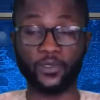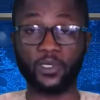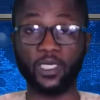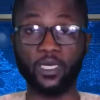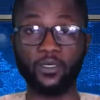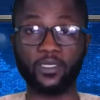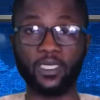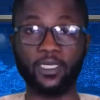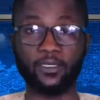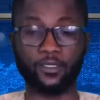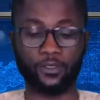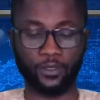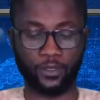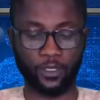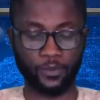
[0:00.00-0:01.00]
sales and
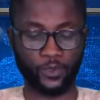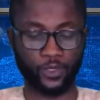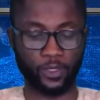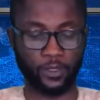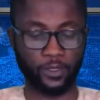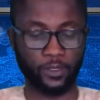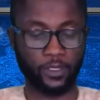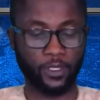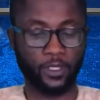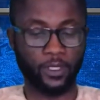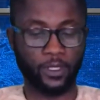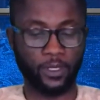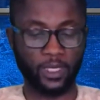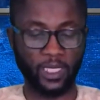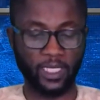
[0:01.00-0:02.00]
consumption.
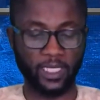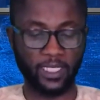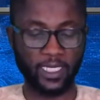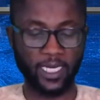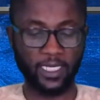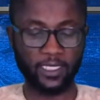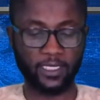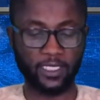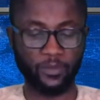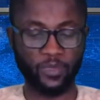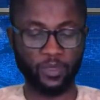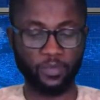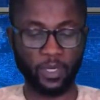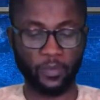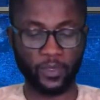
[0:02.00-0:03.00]
The illegality
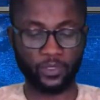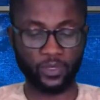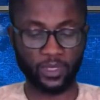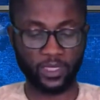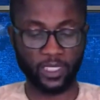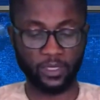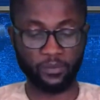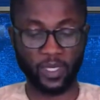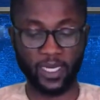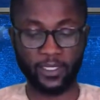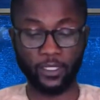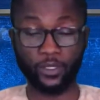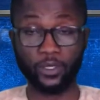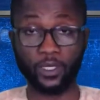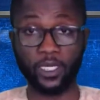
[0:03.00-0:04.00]
being perpetrated by
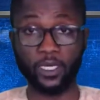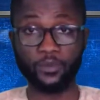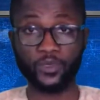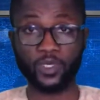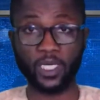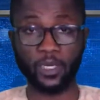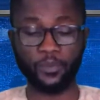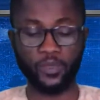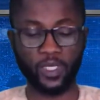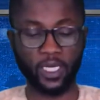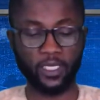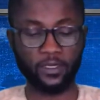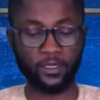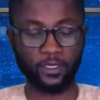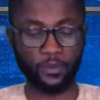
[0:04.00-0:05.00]
the hoodlums
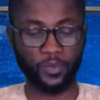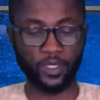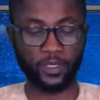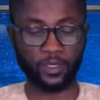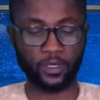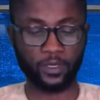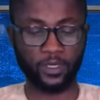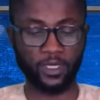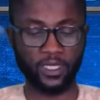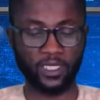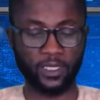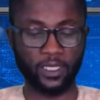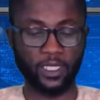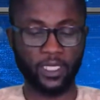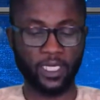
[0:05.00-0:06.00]
appears to be
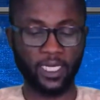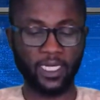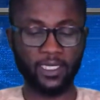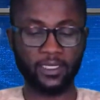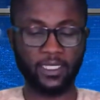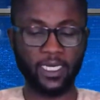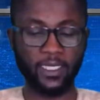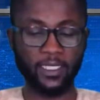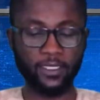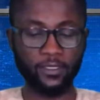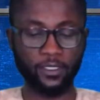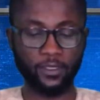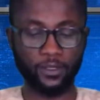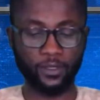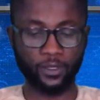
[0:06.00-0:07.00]
succeeding and
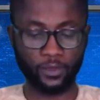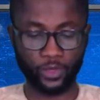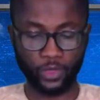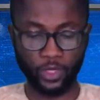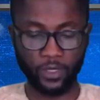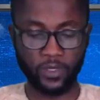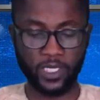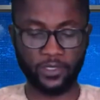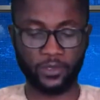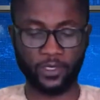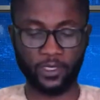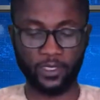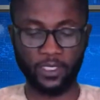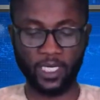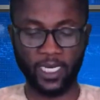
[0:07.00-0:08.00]
gaining
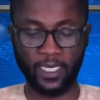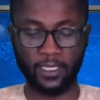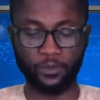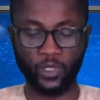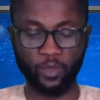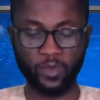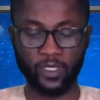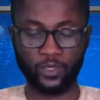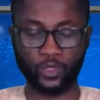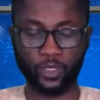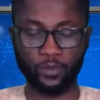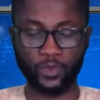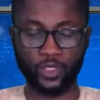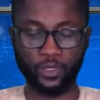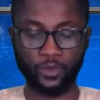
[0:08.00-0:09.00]
notoriety and
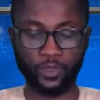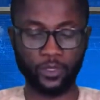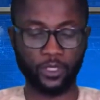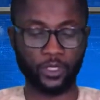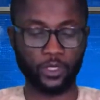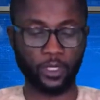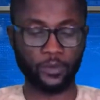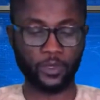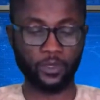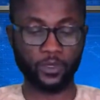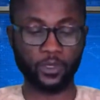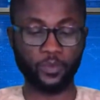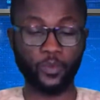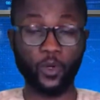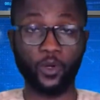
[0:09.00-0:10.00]
momentum due to the subtle
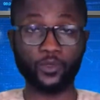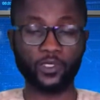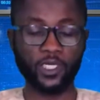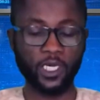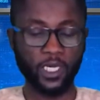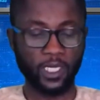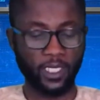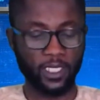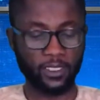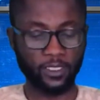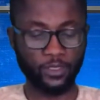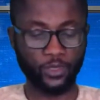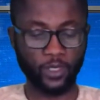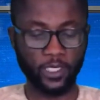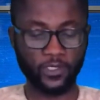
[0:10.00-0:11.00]
support it
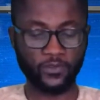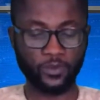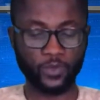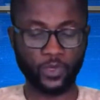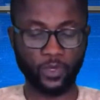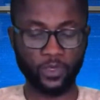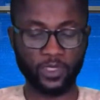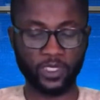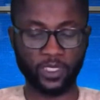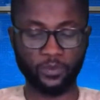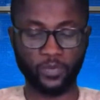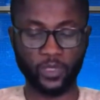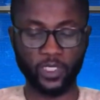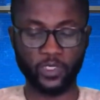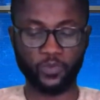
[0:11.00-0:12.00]
enjoys from soldiers
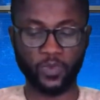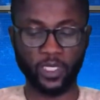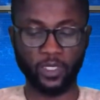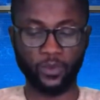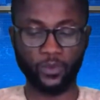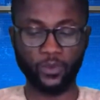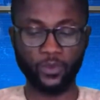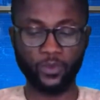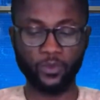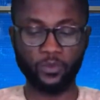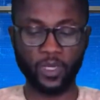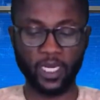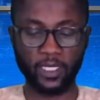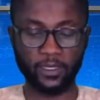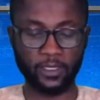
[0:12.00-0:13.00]
and policemen who
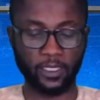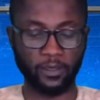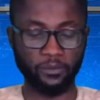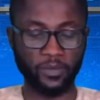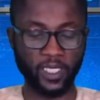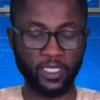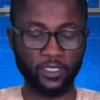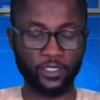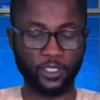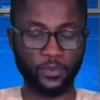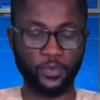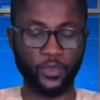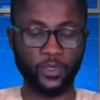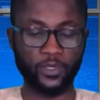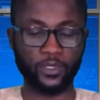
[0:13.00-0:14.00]
man the many
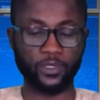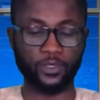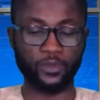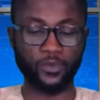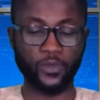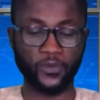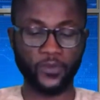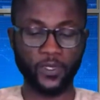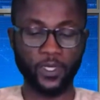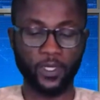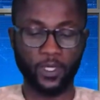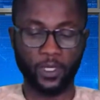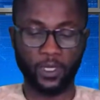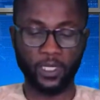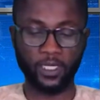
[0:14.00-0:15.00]
checkpoints on the route,
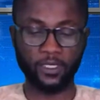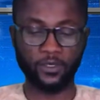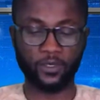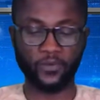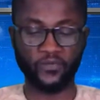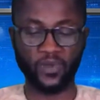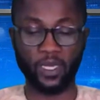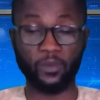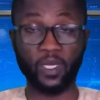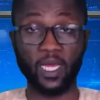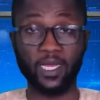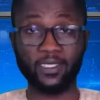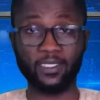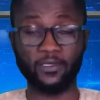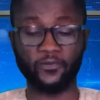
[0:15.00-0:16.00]
leading to
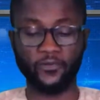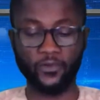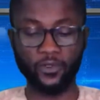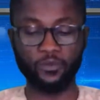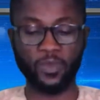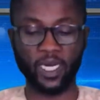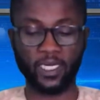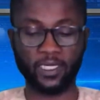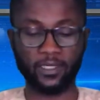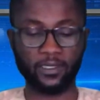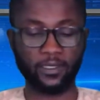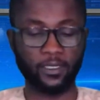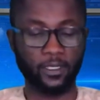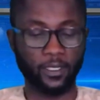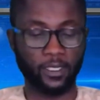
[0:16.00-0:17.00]
farmlands and food
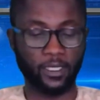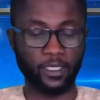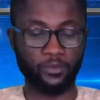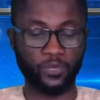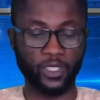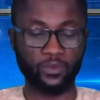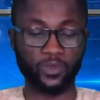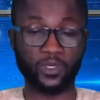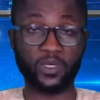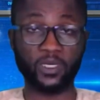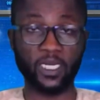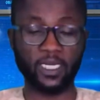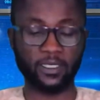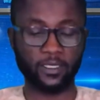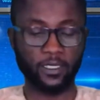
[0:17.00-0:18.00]
markets in Benue
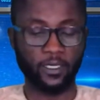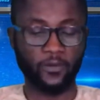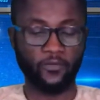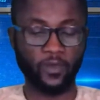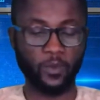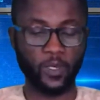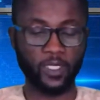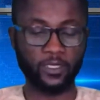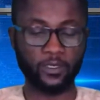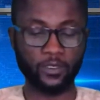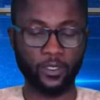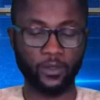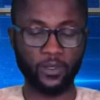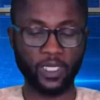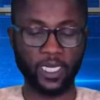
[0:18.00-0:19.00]
State, famously
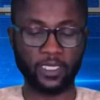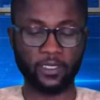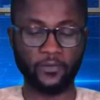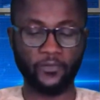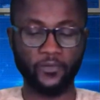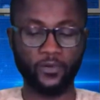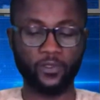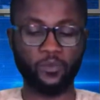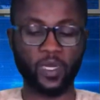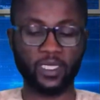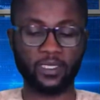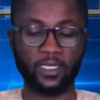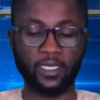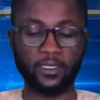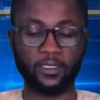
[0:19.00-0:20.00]
known as the food
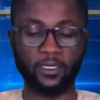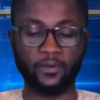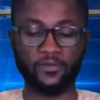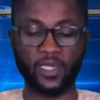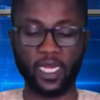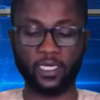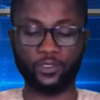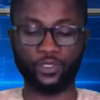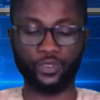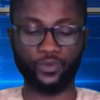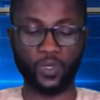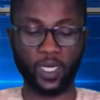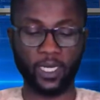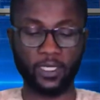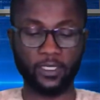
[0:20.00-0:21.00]
basket of
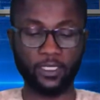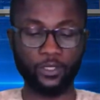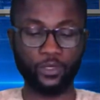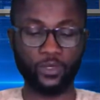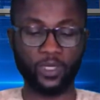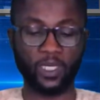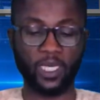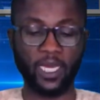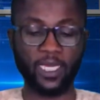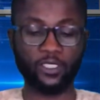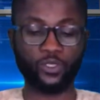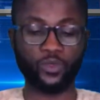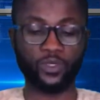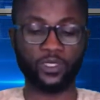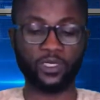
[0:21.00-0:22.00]
Nigeria due to the large
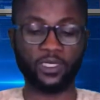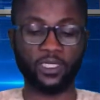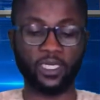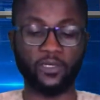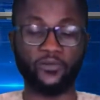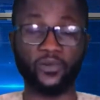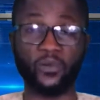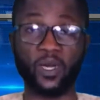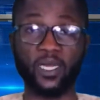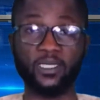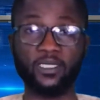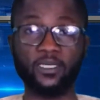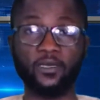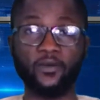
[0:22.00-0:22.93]
quantity and variety